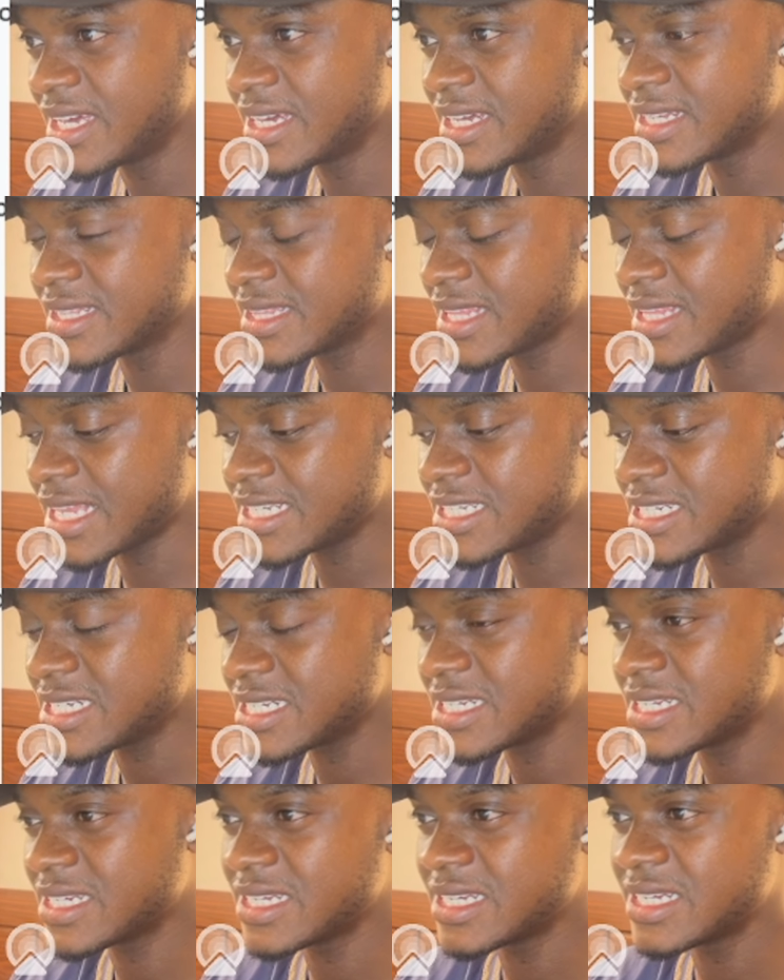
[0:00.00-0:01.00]
touch.
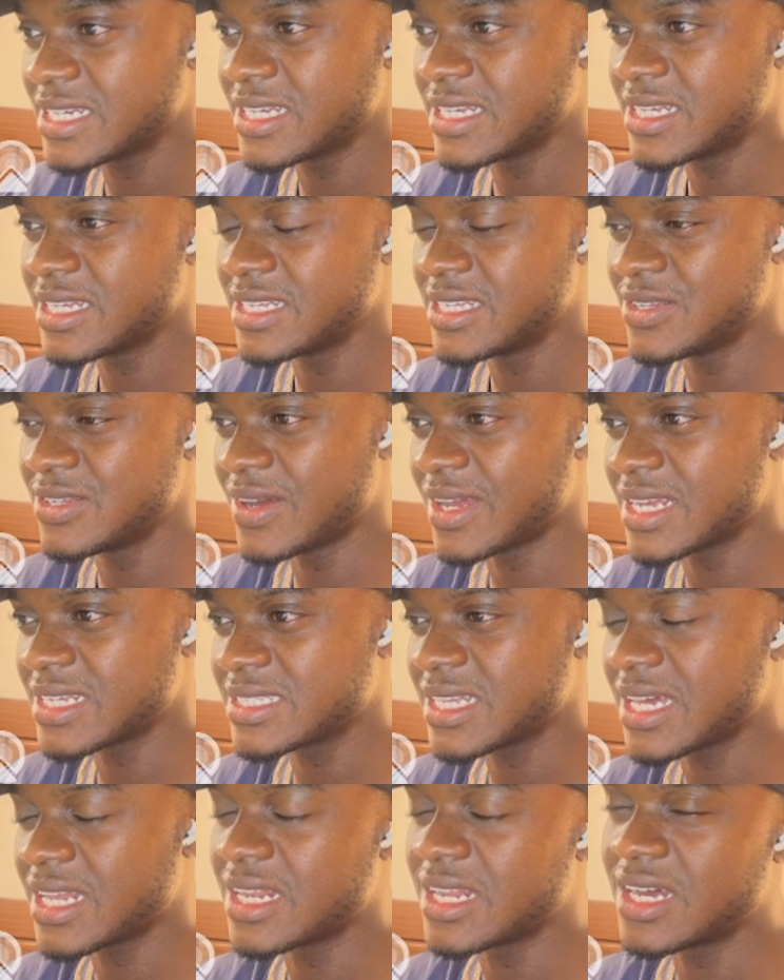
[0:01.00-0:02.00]
You
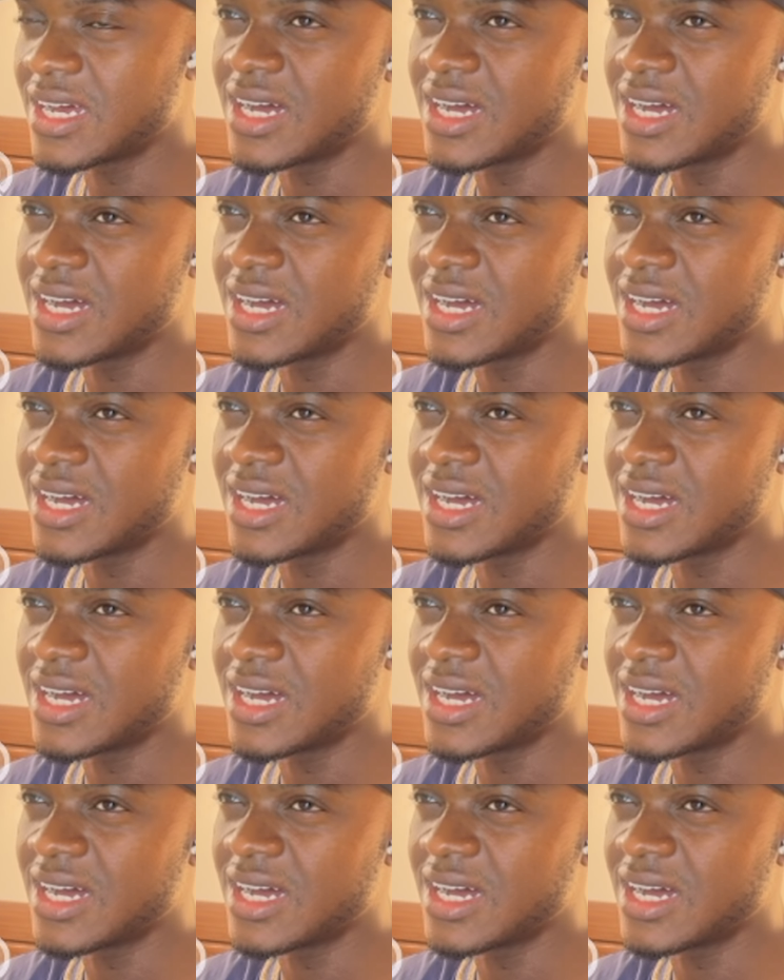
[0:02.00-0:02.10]
understand?